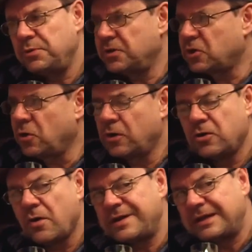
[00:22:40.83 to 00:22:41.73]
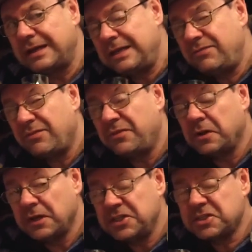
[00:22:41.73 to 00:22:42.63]
put the cork on and leave it for
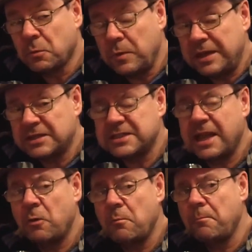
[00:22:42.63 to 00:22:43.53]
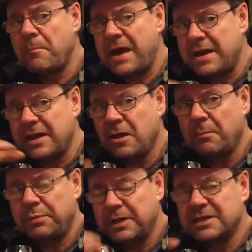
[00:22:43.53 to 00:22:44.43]
at least a week to help marry
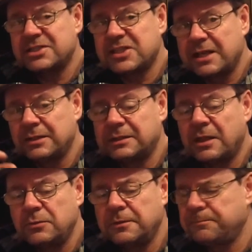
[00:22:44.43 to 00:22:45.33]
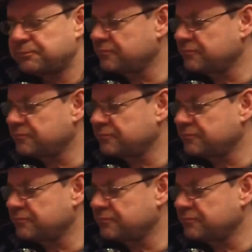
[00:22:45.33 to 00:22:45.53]
up and settle down.